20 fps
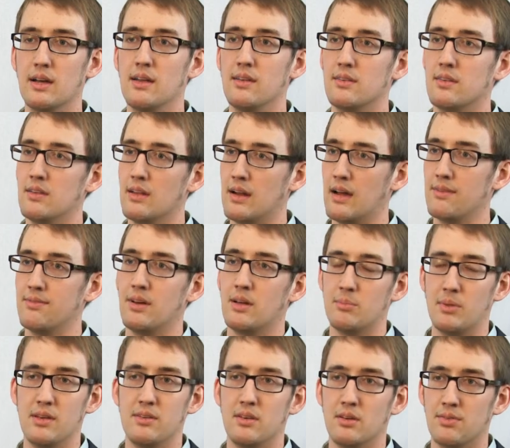clients, and then I
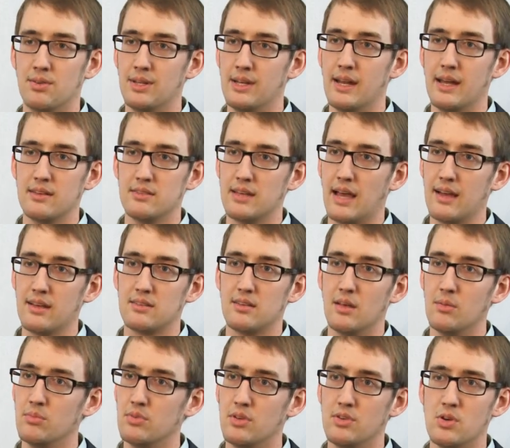found myself in that exact
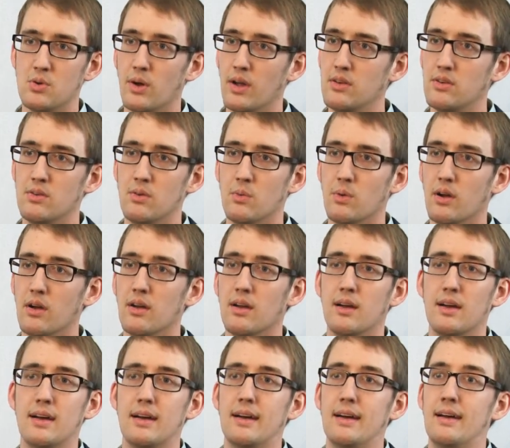same situation where
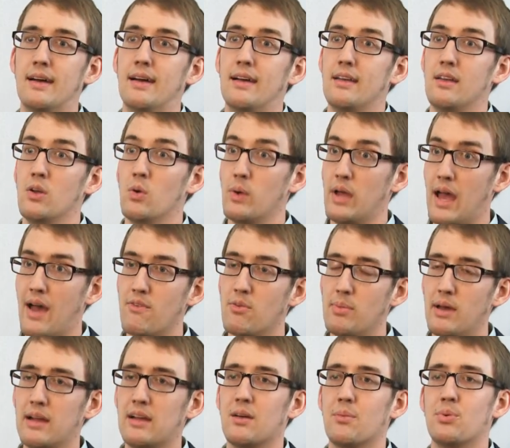we have
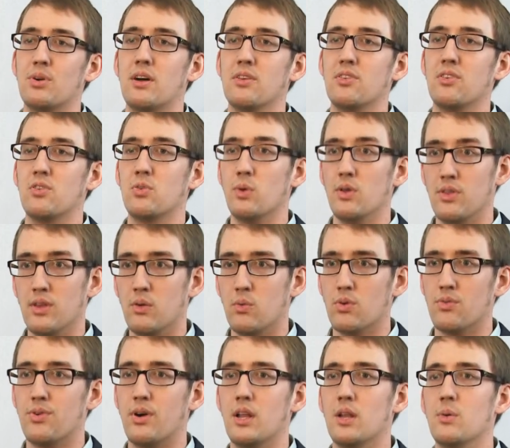a backup process, we
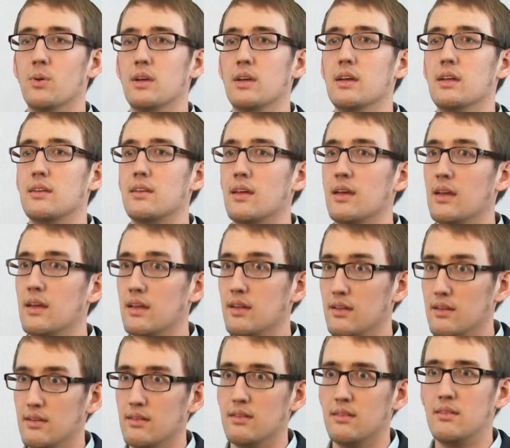think we're following it,
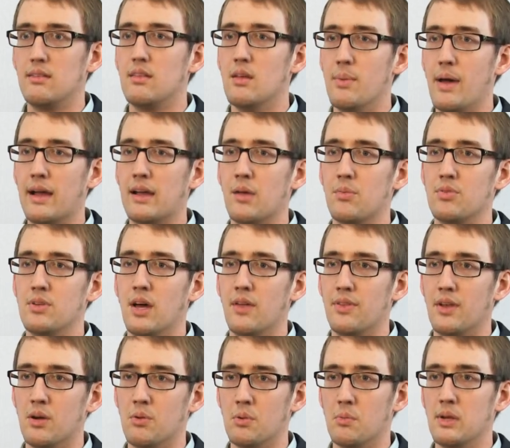and the backup's
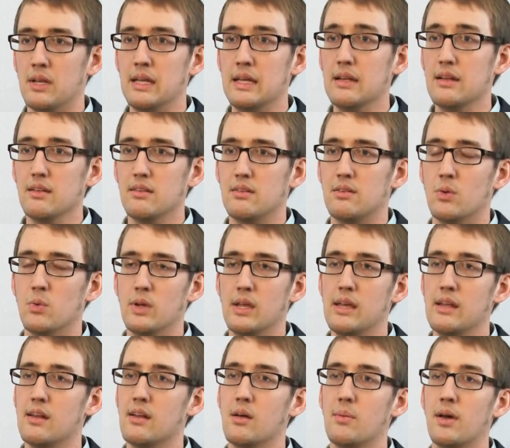not there when we need it. So
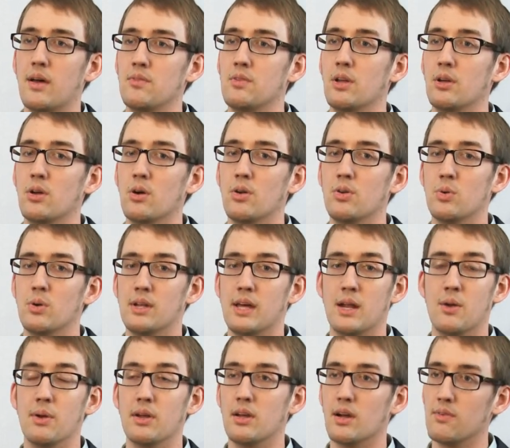we ended up having to go to a
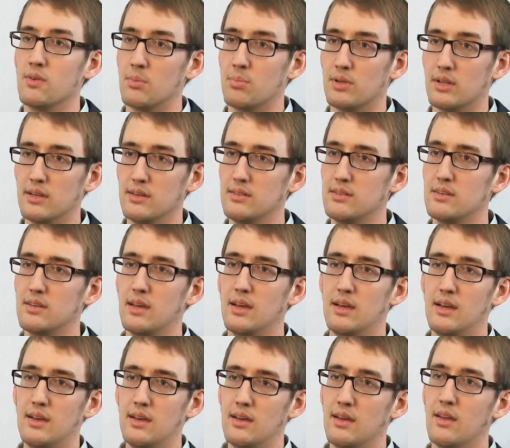data recovery place
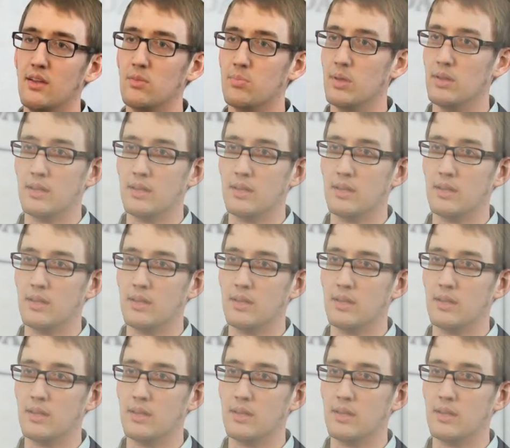and